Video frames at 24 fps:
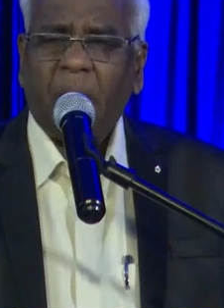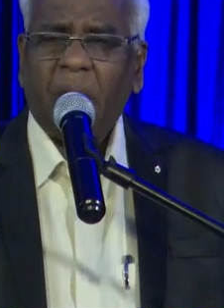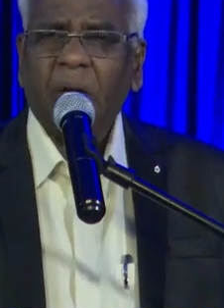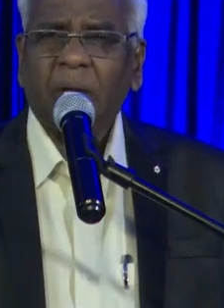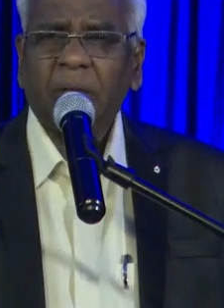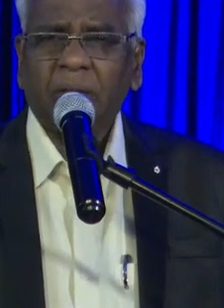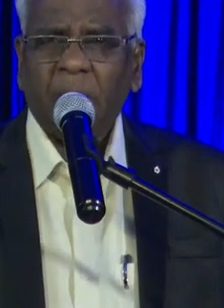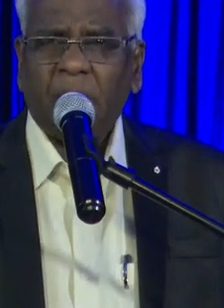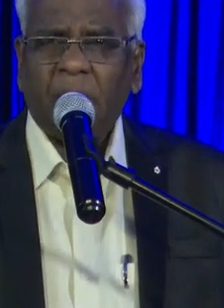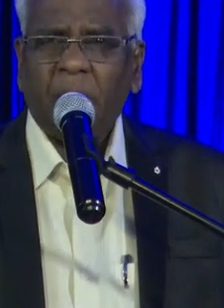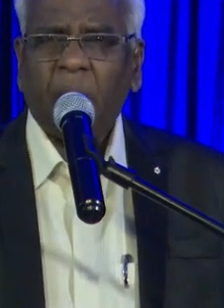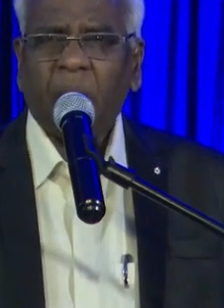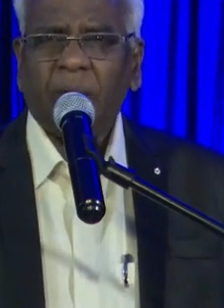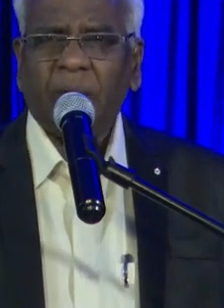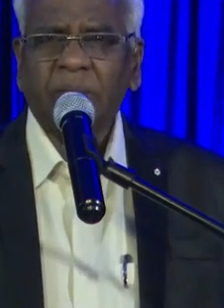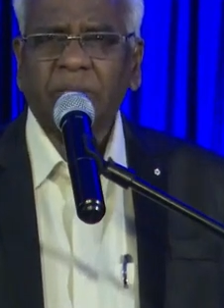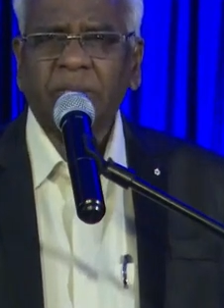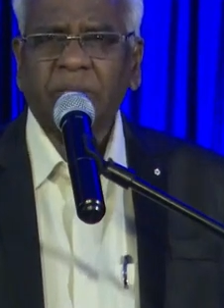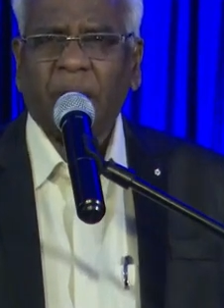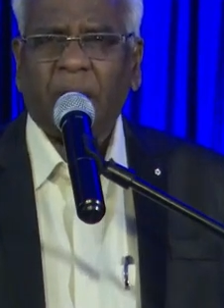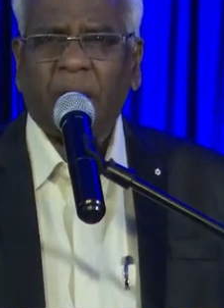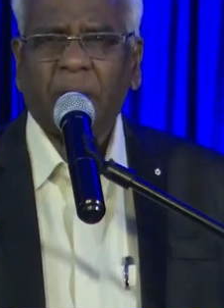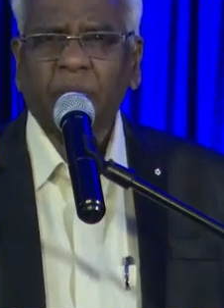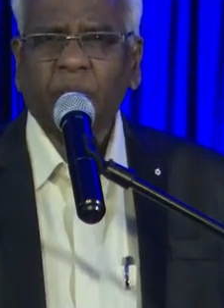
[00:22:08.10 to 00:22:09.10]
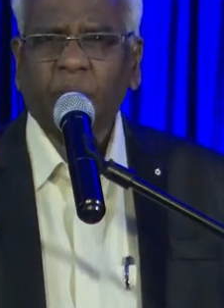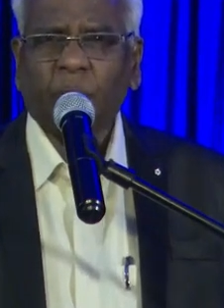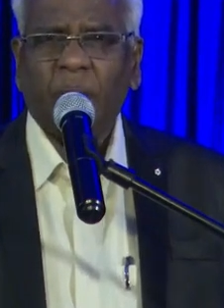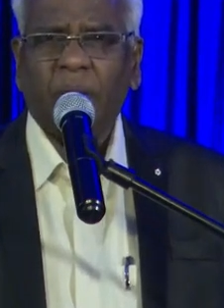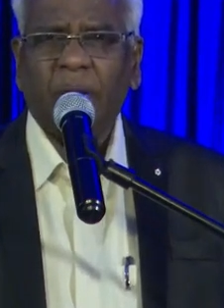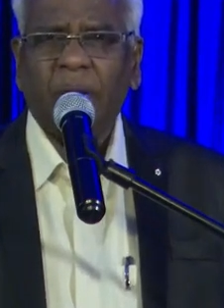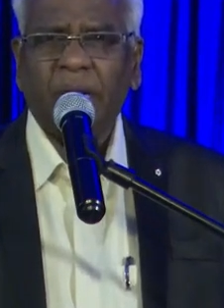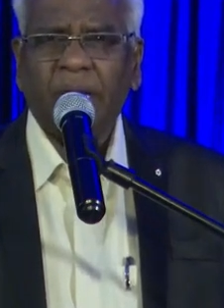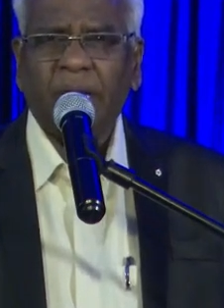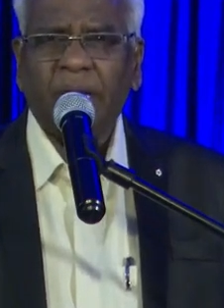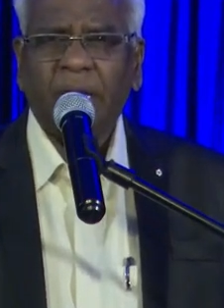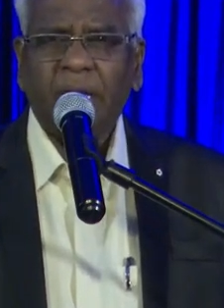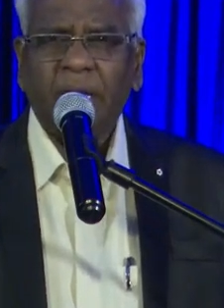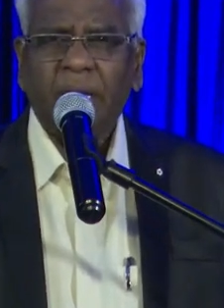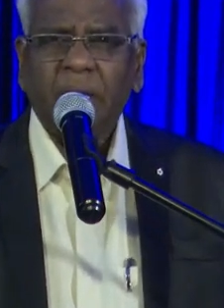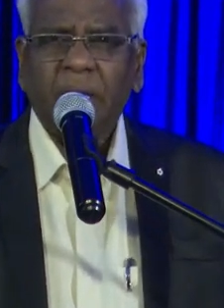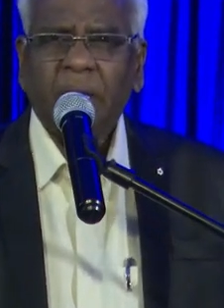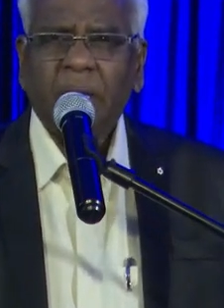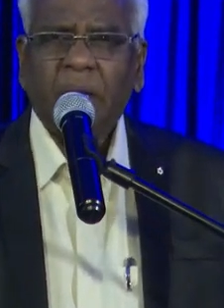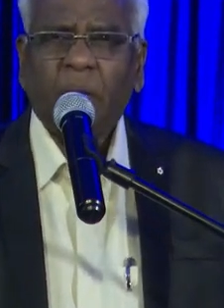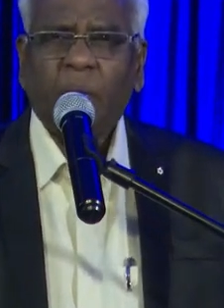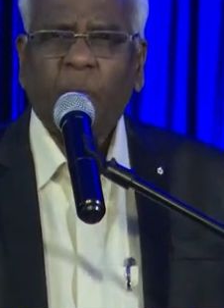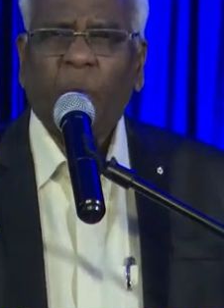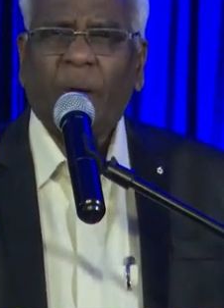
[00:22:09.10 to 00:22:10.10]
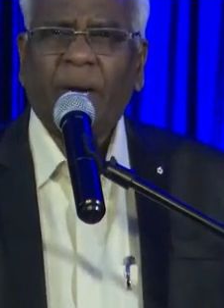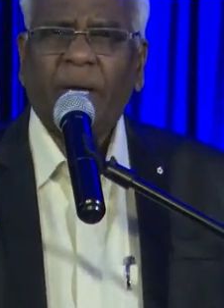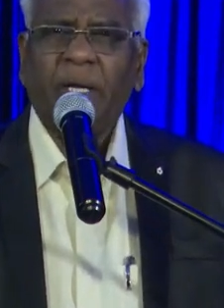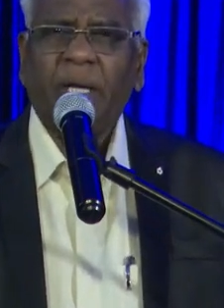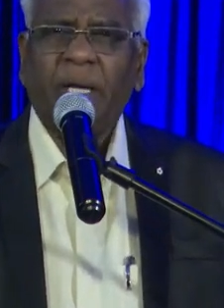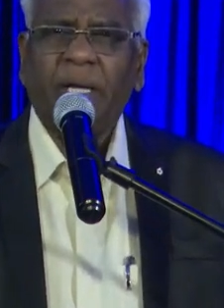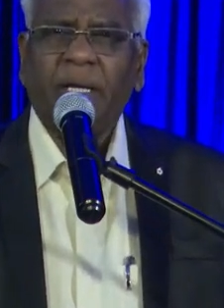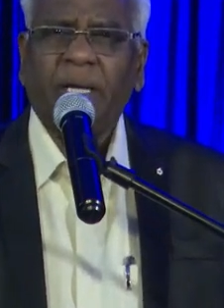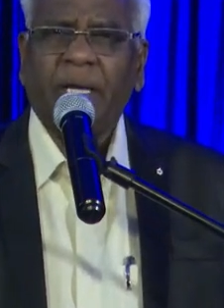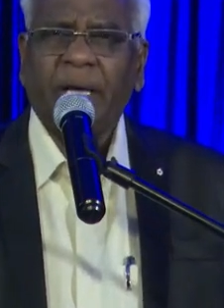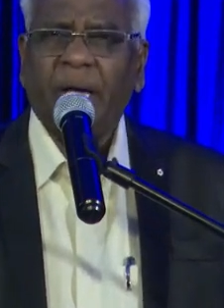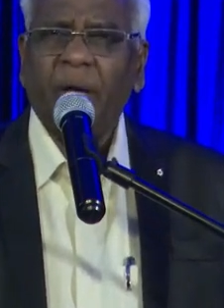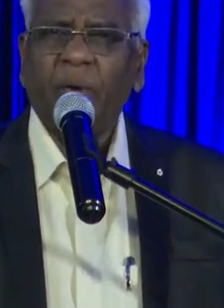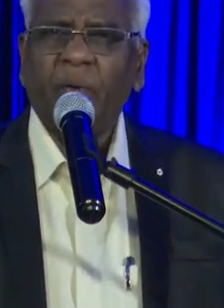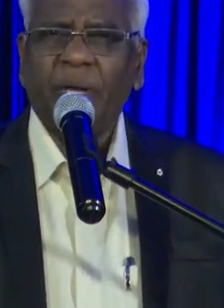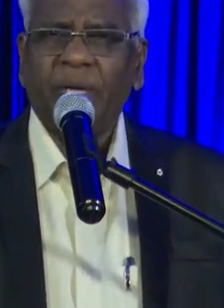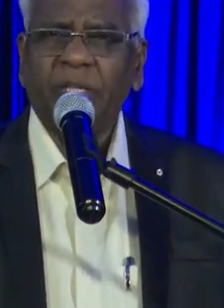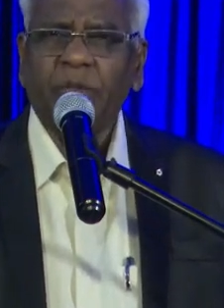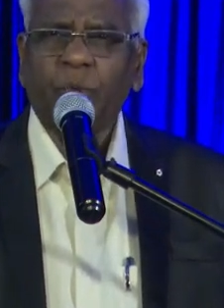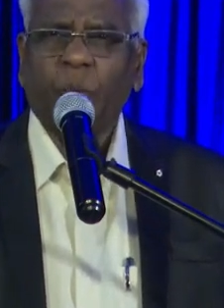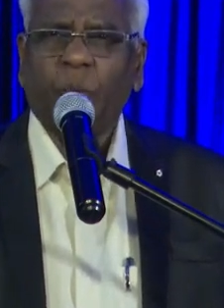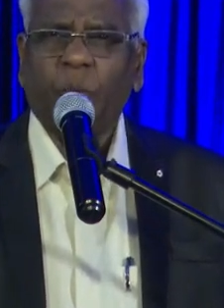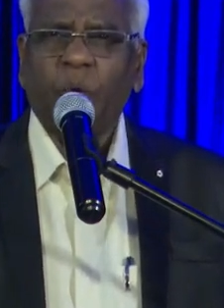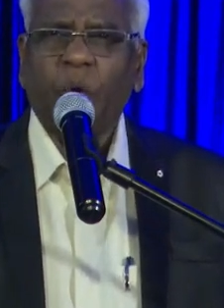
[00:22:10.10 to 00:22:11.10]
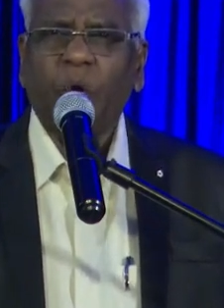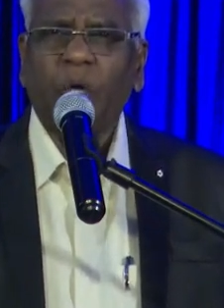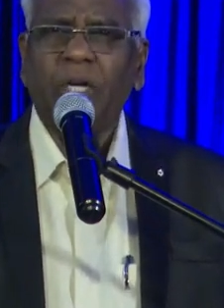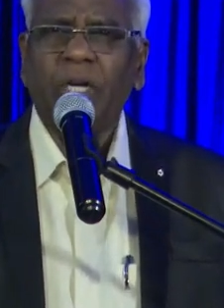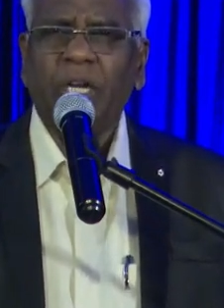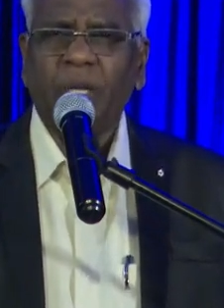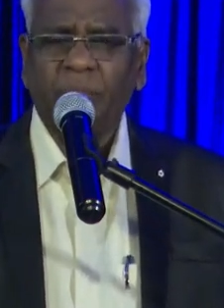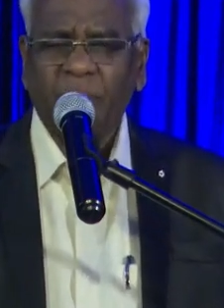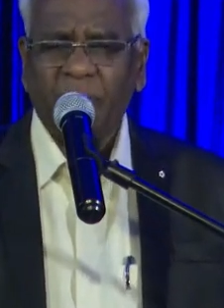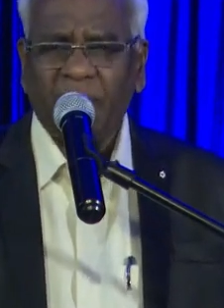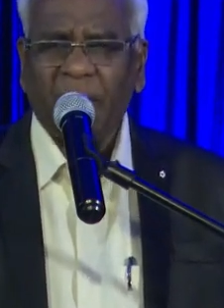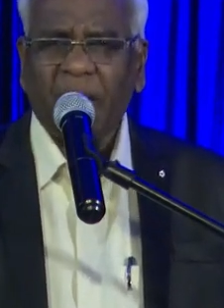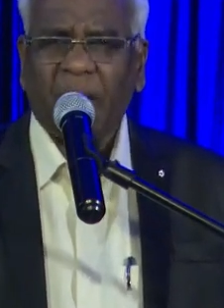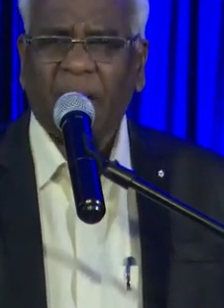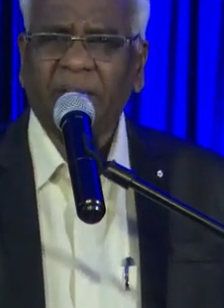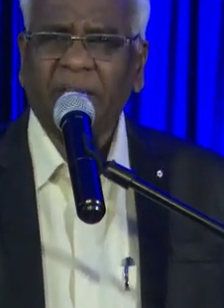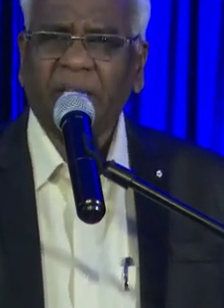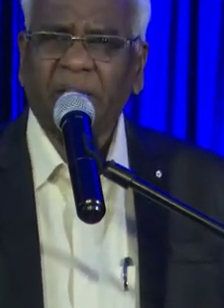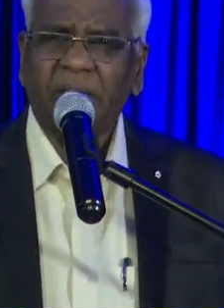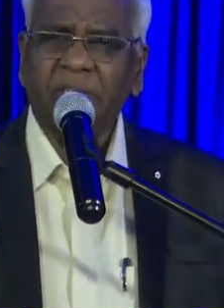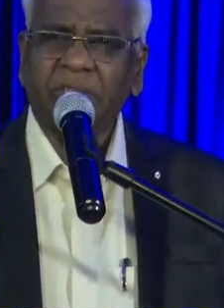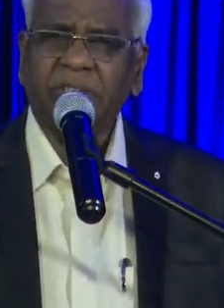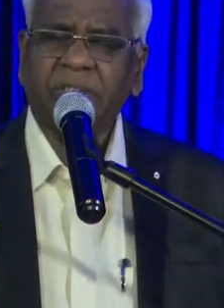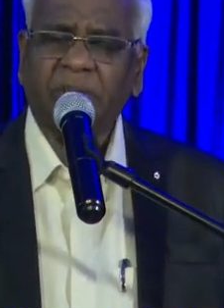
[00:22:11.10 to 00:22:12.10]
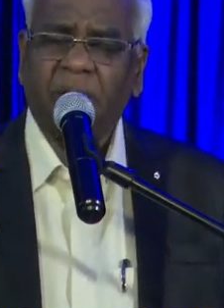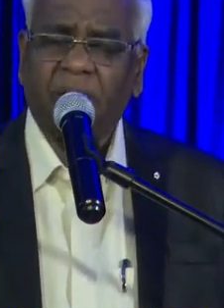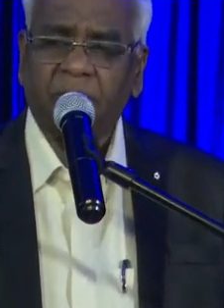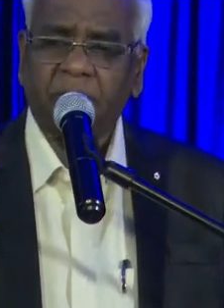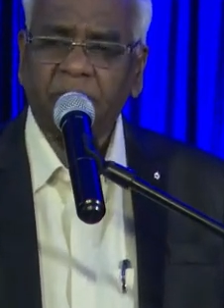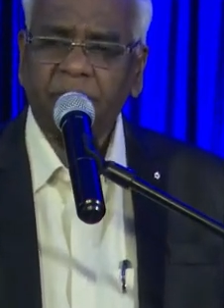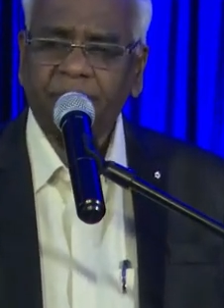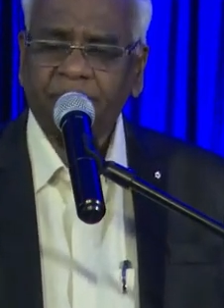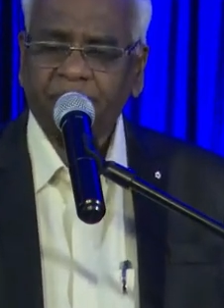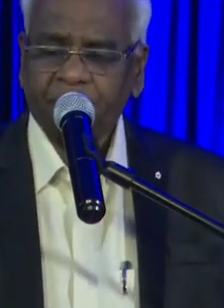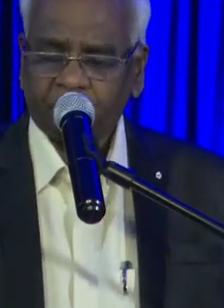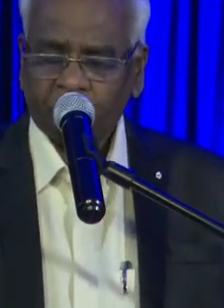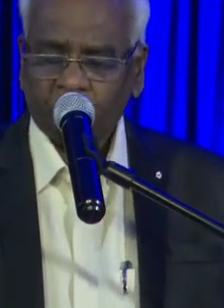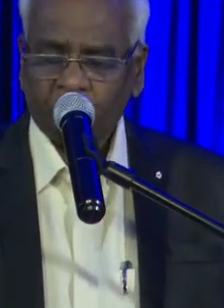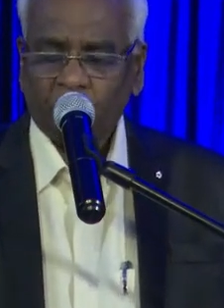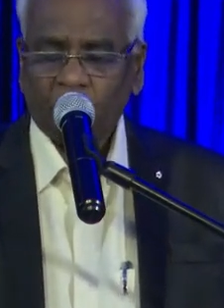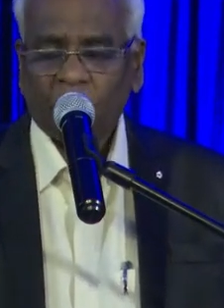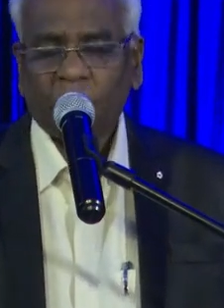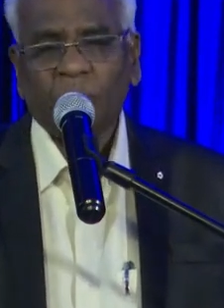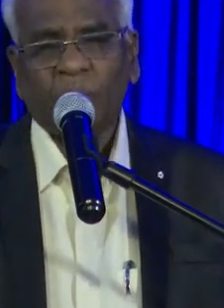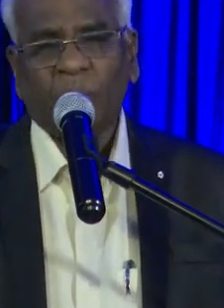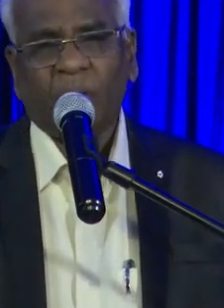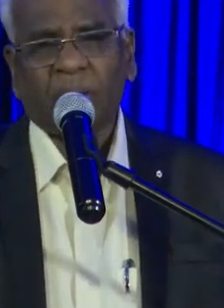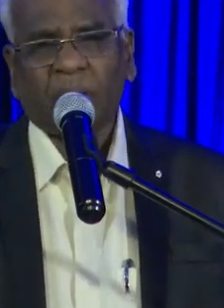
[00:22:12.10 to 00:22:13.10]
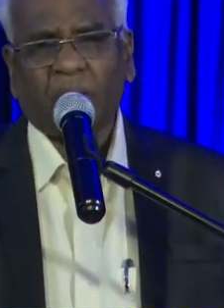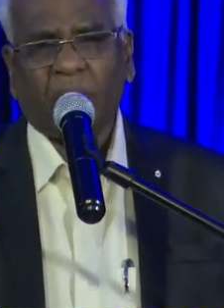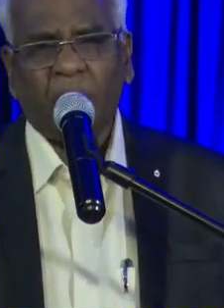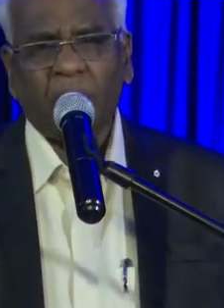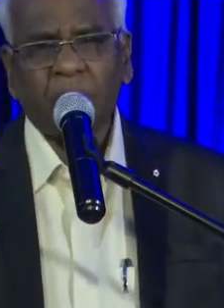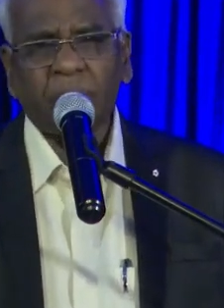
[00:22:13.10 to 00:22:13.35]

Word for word: God loved us not only when he gave his only begotten son, but